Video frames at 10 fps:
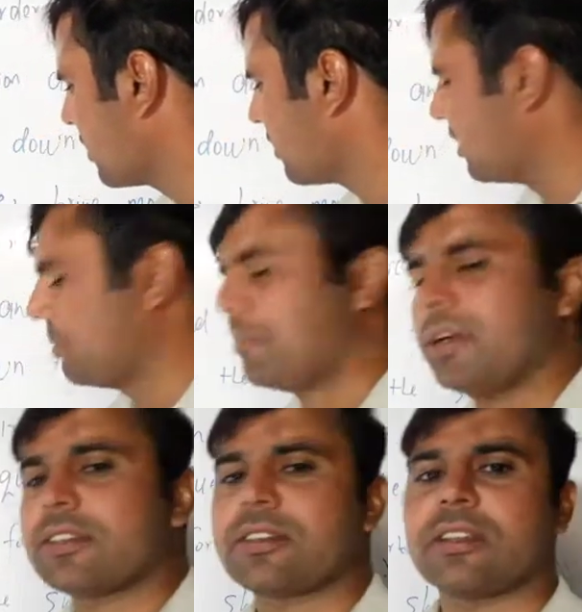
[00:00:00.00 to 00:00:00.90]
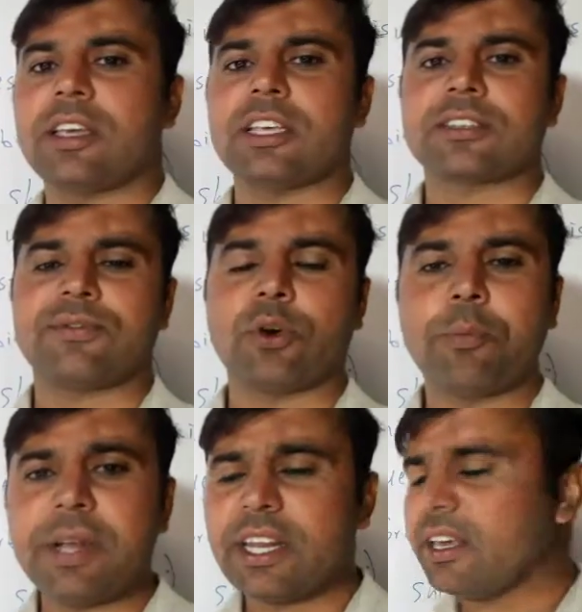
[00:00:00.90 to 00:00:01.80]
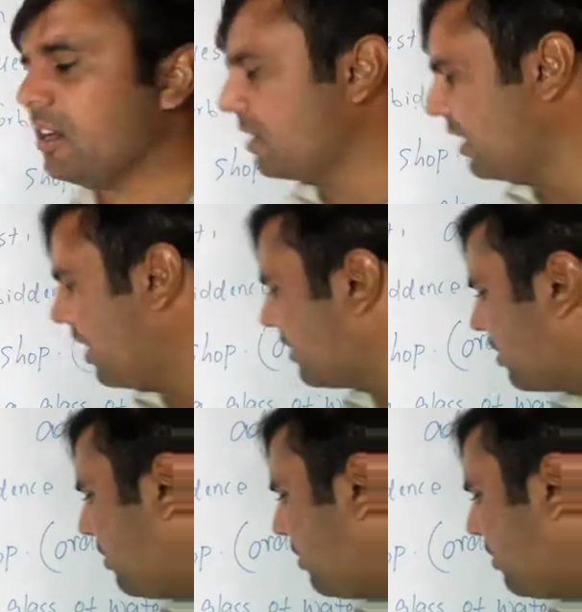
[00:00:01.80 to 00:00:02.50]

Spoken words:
The person is forbidding the other